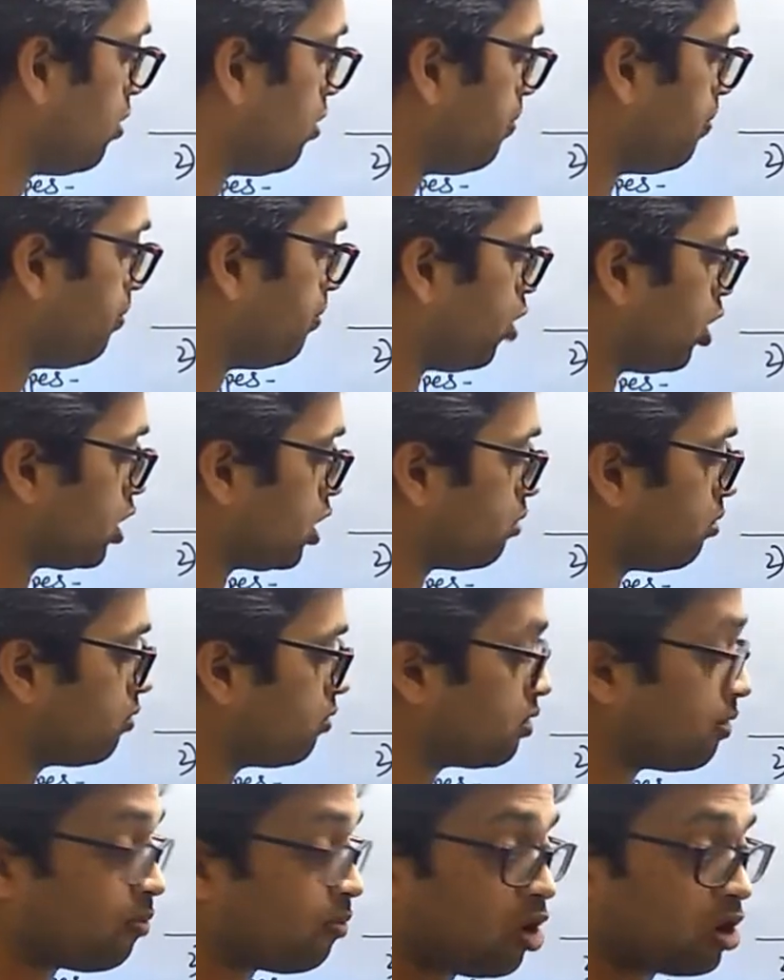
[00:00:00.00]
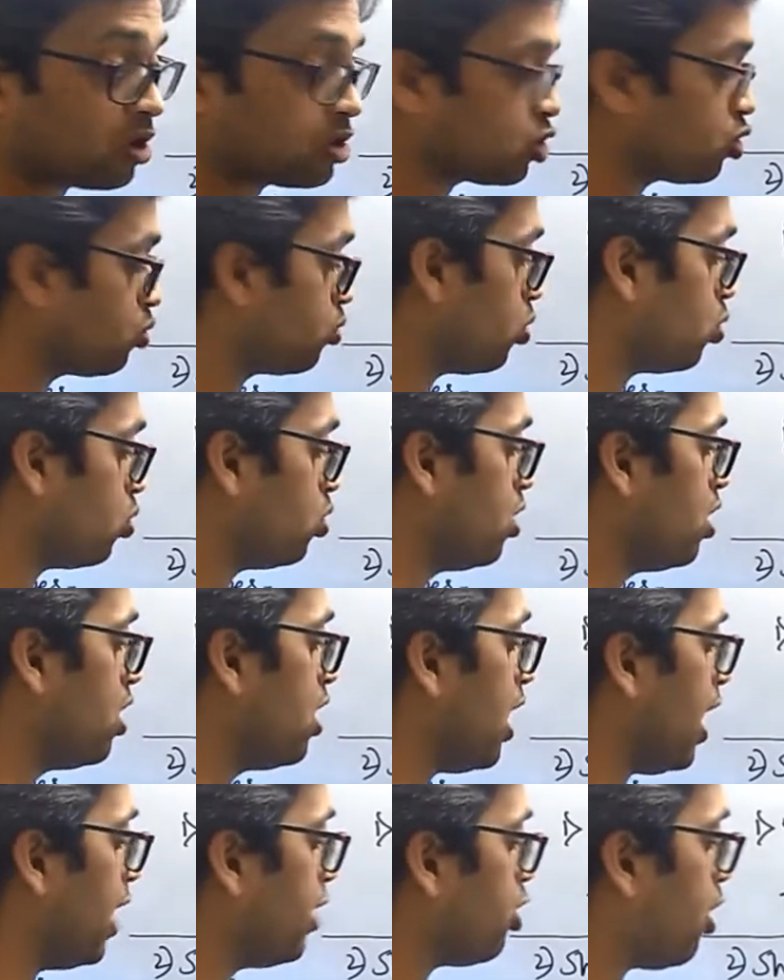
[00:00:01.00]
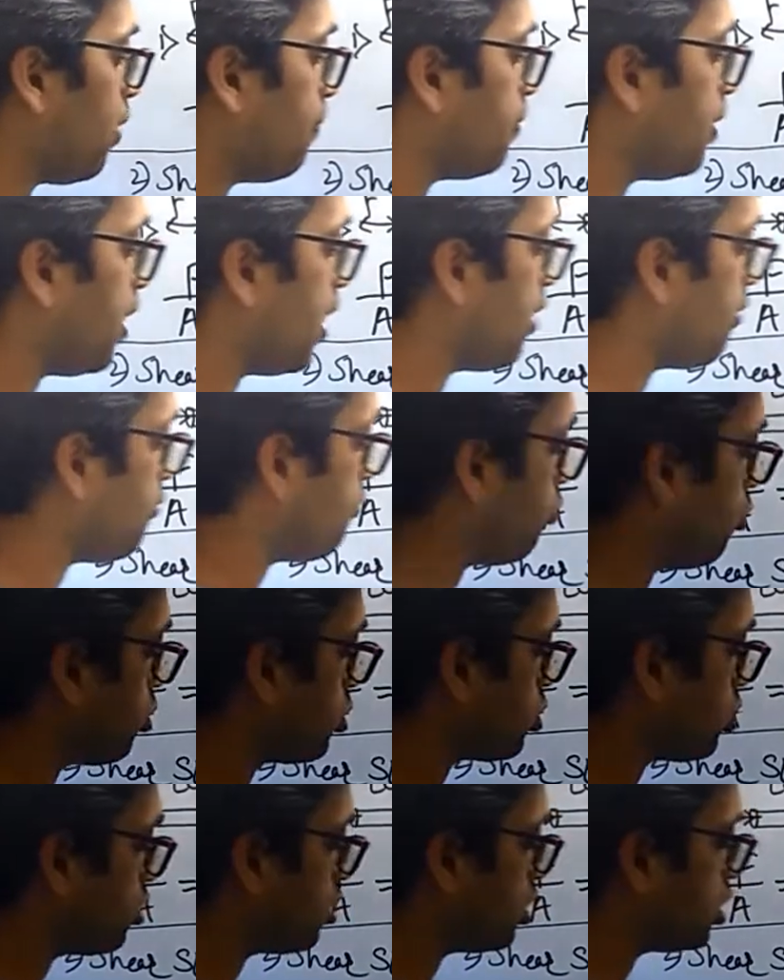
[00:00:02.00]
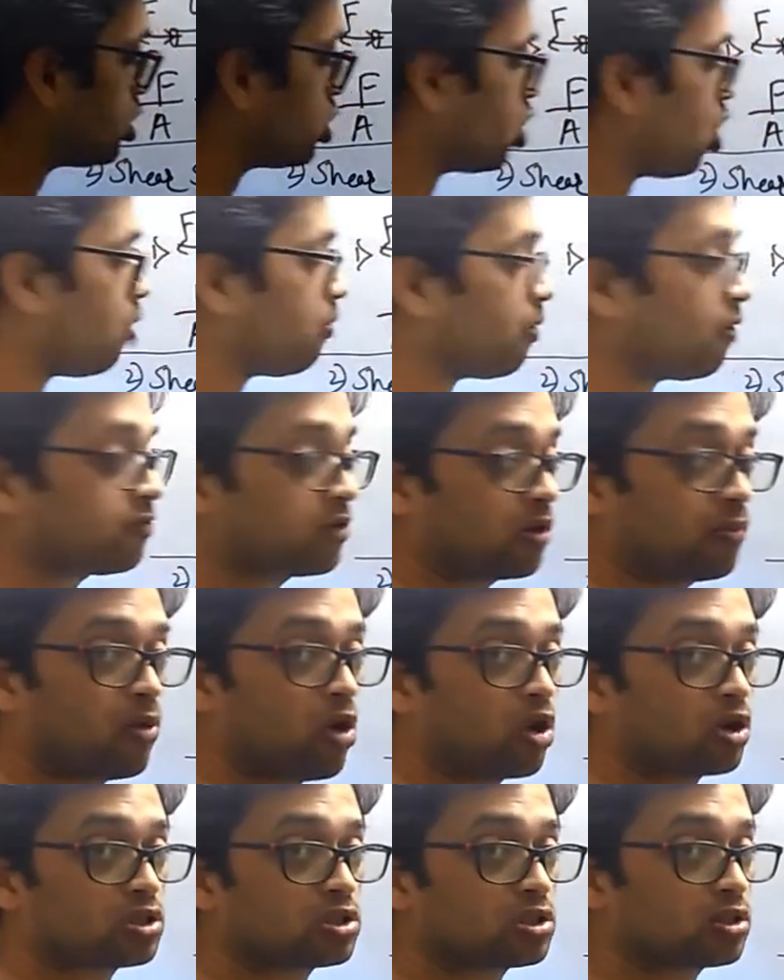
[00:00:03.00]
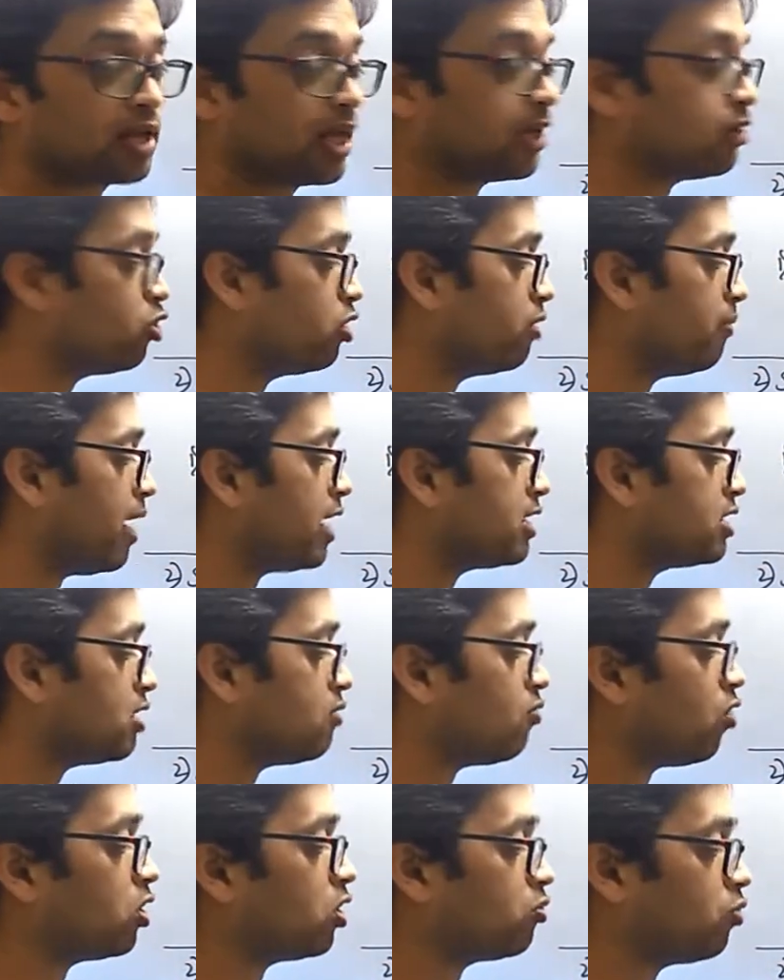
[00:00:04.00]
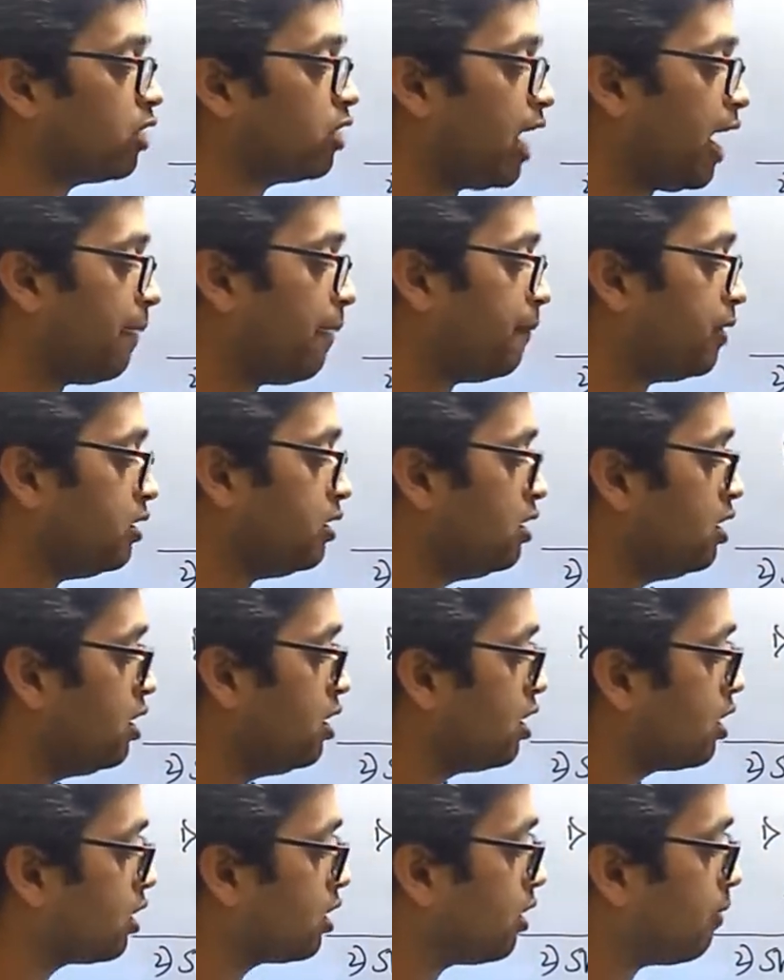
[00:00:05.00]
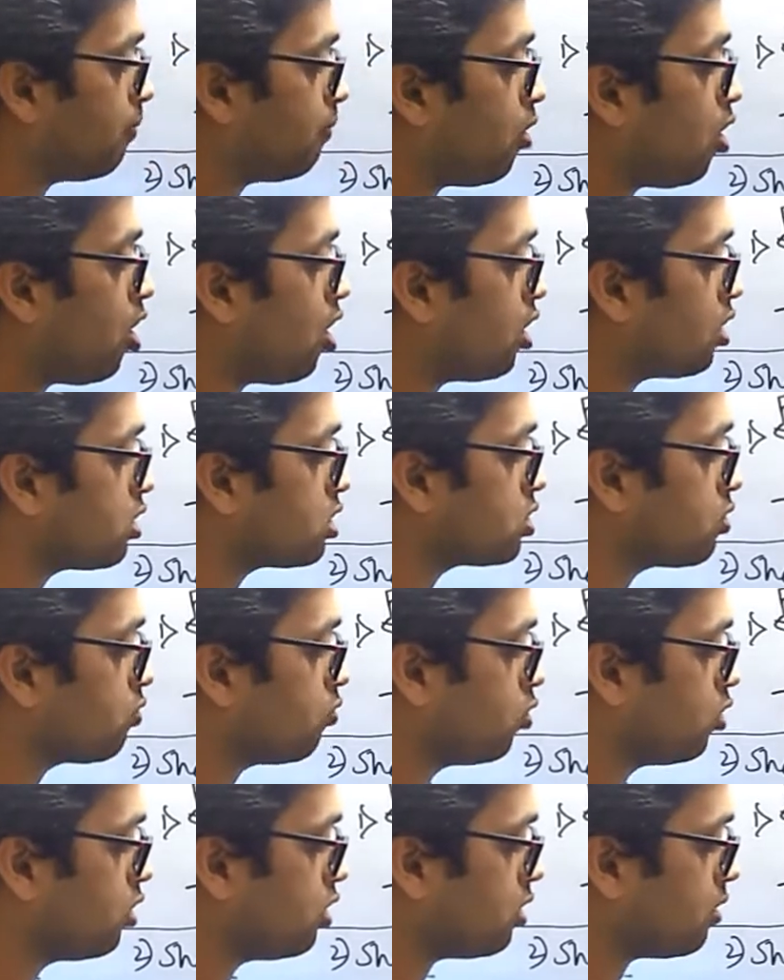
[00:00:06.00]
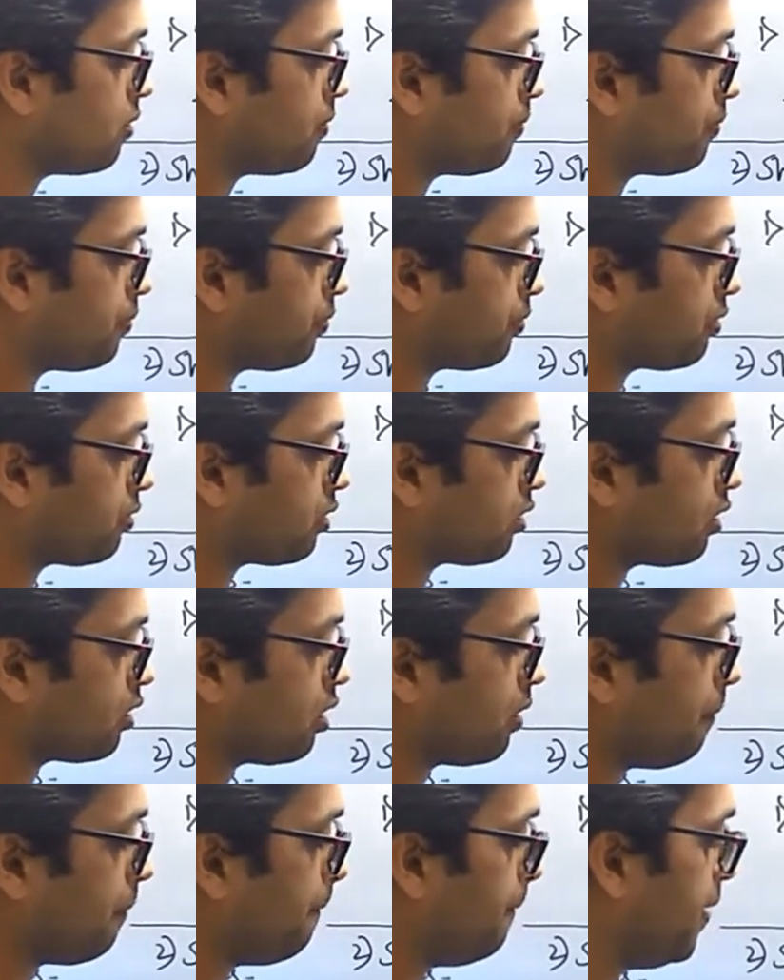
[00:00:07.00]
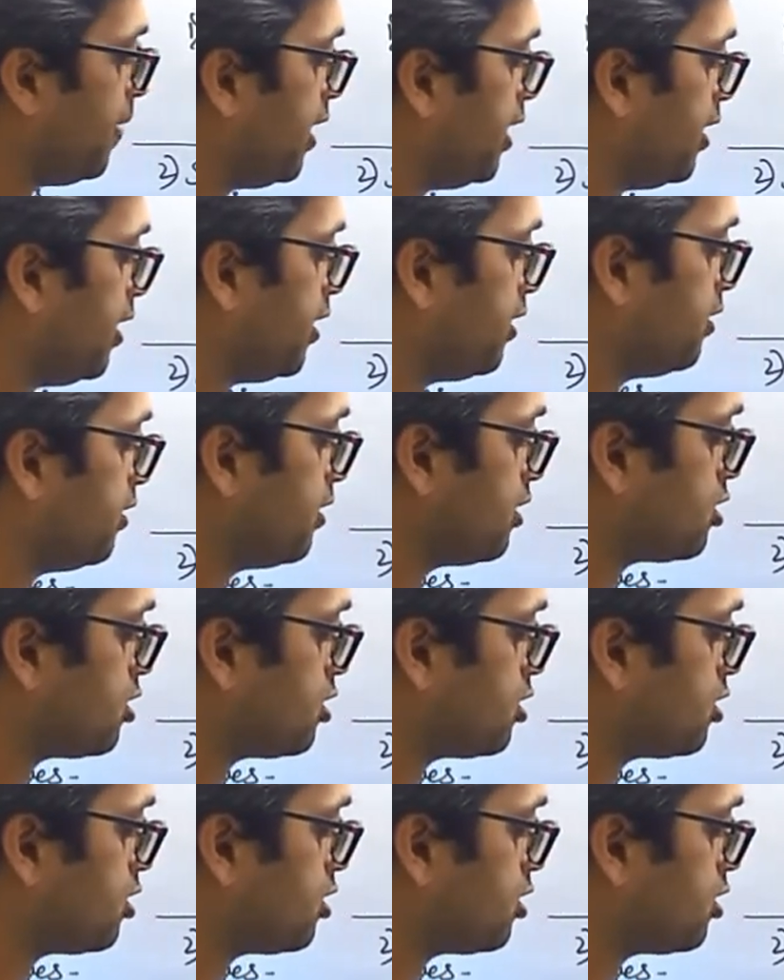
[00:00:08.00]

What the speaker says: the bottom of the box to move, and you apply a force on the top of the box. Can you imagine what would happen? The box would bend in